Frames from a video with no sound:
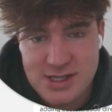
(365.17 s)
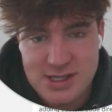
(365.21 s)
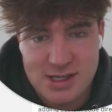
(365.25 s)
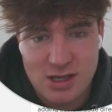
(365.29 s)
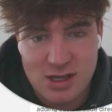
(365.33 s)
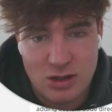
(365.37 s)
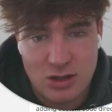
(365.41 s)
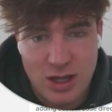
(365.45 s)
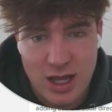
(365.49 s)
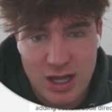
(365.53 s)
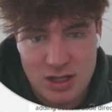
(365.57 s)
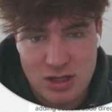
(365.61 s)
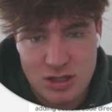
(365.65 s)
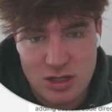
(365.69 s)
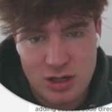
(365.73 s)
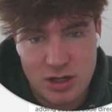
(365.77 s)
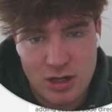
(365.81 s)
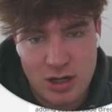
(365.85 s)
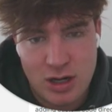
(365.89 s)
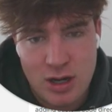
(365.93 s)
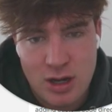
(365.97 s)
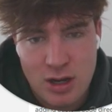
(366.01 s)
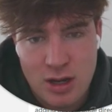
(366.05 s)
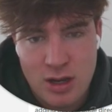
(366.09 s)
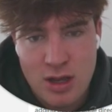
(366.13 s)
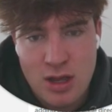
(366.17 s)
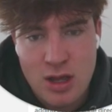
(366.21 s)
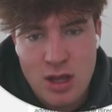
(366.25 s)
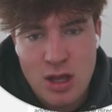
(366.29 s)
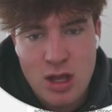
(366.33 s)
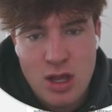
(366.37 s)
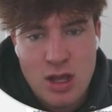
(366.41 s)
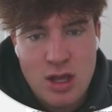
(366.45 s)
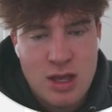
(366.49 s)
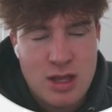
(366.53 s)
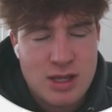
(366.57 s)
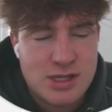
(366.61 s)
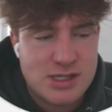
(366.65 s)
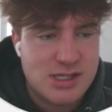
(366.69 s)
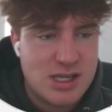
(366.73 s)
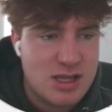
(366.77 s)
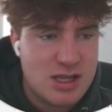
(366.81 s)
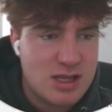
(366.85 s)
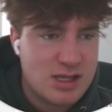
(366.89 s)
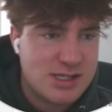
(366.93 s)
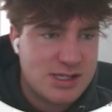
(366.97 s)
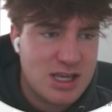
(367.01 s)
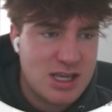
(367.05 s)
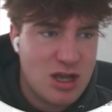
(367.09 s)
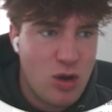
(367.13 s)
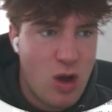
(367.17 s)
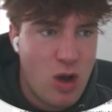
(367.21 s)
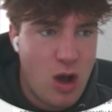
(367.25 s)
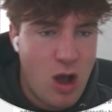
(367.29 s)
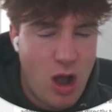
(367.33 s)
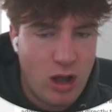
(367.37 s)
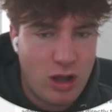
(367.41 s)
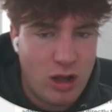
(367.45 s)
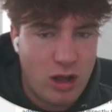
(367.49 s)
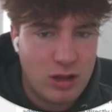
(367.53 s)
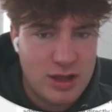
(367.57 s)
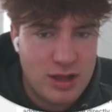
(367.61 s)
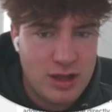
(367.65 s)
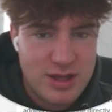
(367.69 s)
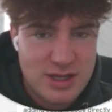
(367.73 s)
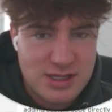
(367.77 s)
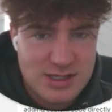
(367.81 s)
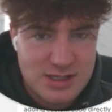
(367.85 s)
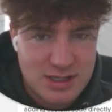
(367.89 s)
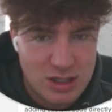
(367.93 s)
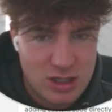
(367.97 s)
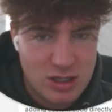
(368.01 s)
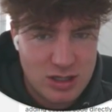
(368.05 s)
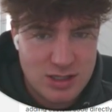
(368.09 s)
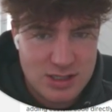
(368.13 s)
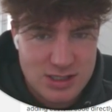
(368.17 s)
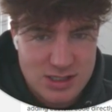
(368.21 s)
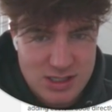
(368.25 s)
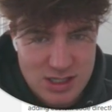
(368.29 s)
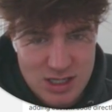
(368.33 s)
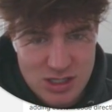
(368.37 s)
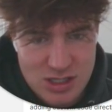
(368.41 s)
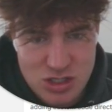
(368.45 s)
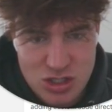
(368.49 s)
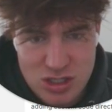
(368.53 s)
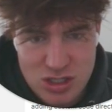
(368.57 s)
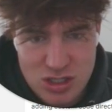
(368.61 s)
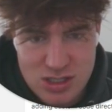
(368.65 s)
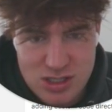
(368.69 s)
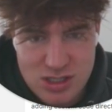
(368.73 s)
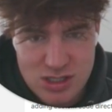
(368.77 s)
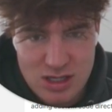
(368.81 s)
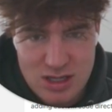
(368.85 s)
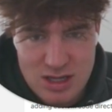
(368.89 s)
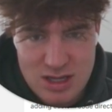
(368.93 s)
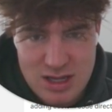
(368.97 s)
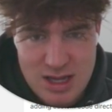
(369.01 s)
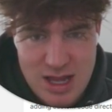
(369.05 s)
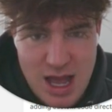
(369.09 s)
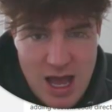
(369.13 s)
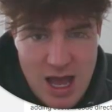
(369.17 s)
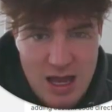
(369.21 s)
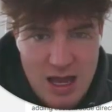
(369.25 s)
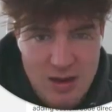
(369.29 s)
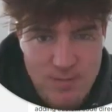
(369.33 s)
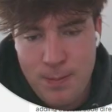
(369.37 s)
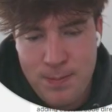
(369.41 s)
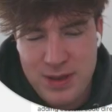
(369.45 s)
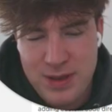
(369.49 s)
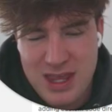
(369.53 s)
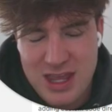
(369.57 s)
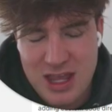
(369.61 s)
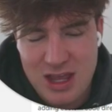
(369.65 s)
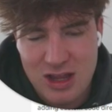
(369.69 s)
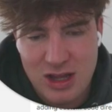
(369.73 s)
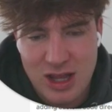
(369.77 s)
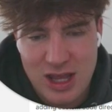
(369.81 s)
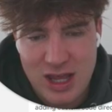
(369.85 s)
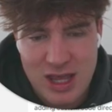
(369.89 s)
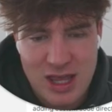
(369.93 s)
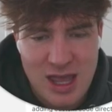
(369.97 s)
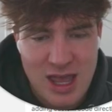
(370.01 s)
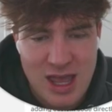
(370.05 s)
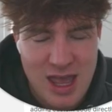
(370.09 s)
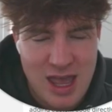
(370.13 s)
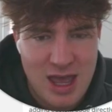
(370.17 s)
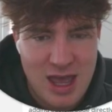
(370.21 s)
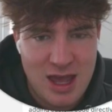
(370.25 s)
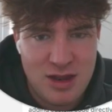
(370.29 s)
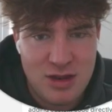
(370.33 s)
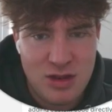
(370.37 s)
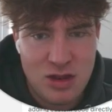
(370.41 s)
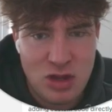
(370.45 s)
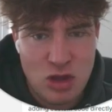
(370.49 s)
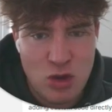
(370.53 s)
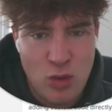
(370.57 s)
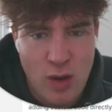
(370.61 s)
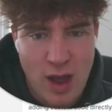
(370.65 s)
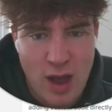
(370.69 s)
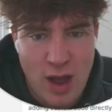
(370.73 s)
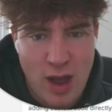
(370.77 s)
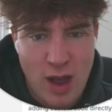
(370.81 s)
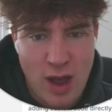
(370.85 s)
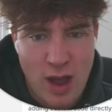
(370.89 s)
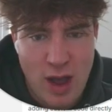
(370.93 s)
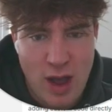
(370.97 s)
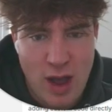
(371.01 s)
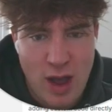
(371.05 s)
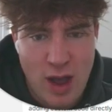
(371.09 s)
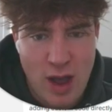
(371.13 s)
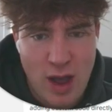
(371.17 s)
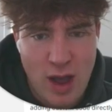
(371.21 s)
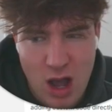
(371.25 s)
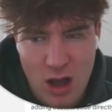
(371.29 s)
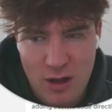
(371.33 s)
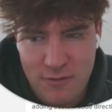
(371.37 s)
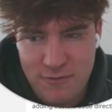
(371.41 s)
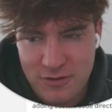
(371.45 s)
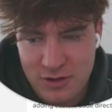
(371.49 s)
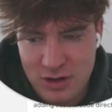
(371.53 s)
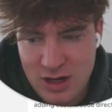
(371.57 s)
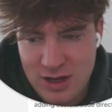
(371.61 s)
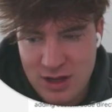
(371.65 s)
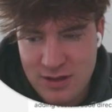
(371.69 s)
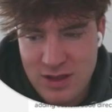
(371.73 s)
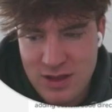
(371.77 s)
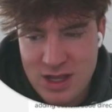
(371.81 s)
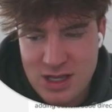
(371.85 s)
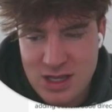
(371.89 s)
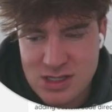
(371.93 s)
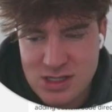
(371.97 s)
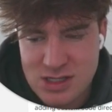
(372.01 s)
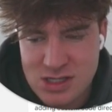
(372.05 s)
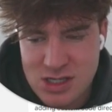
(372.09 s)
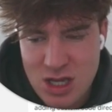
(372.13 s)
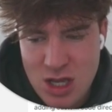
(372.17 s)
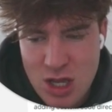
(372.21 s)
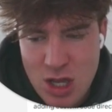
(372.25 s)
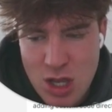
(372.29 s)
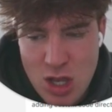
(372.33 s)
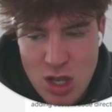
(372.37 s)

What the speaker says: selector. See how ugly this looks? It's just not appealing, and you have no offer in this.